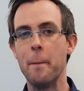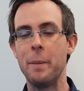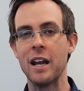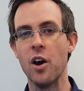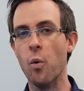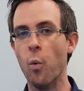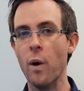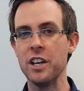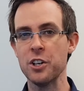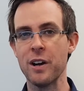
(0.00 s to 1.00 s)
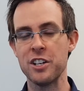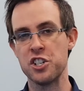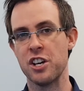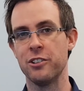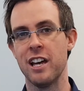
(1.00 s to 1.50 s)
But when you're under
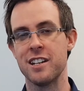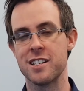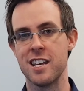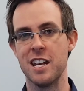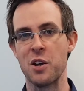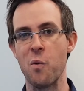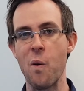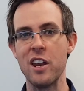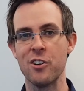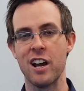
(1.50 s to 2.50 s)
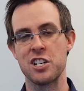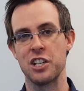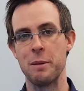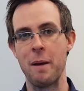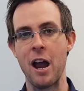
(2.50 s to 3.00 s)
general anesthetic, when you're
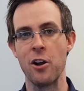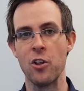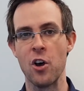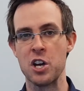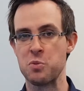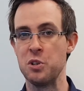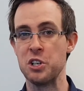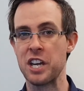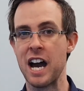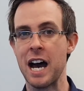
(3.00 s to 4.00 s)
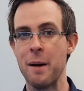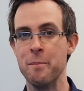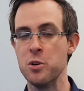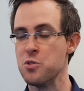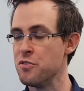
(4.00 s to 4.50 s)
actually paralyzed, when you can't
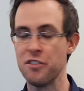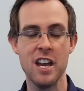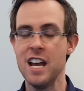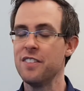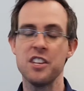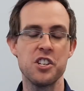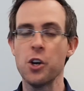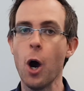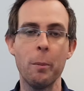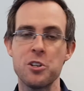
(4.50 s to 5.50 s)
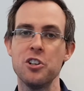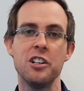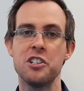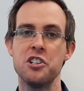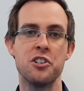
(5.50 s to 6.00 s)
move, there's no opportunity
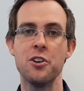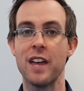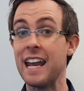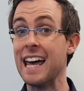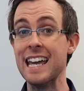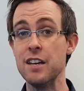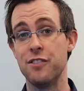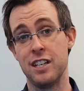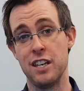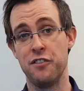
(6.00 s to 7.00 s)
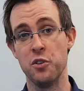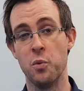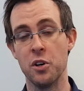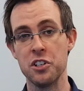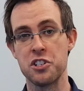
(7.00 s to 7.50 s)
to do that even if you
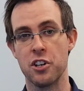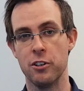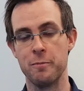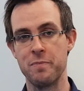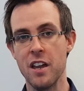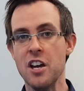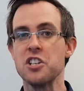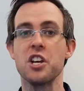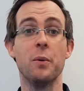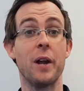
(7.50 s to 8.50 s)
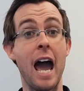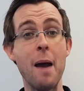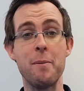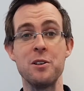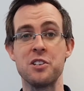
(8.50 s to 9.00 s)
wanted to. So what
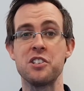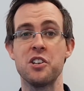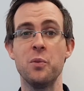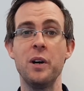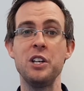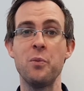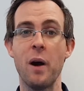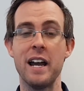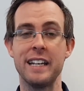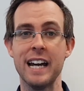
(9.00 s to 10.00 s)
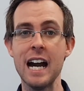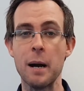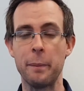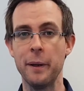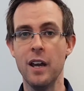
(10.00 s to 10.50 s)
happens is that when you wake
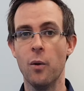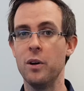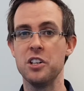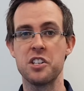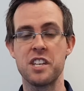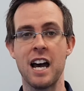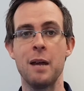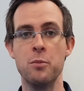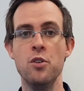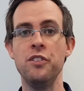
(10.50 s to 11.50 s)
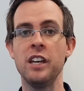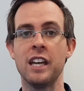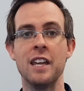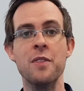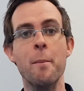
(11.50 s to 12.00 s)
up, when you start moving
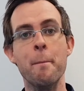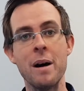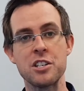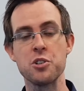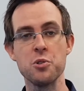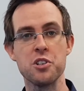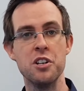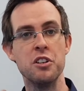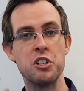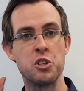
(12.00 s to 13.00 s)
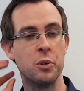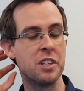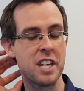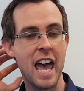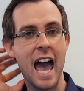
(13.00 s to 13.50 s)
again, the muscles and the
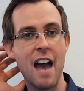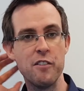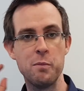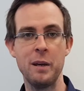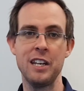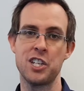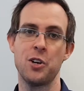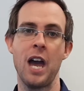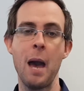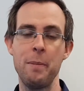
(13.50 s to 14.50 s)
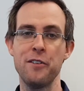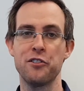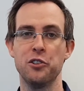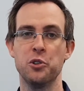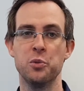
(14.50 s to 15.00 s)
joints haven't been too happy for
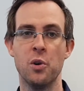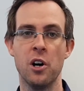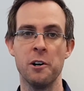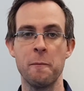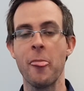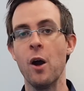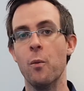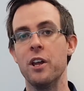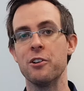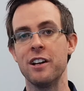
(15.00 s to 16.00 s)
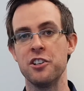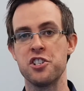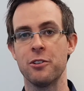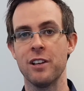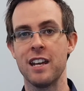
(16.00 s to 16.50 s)
a little while when you're under
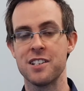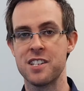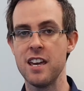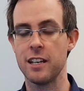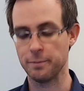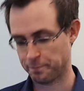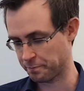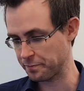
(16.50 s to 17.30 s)
general anesthetic.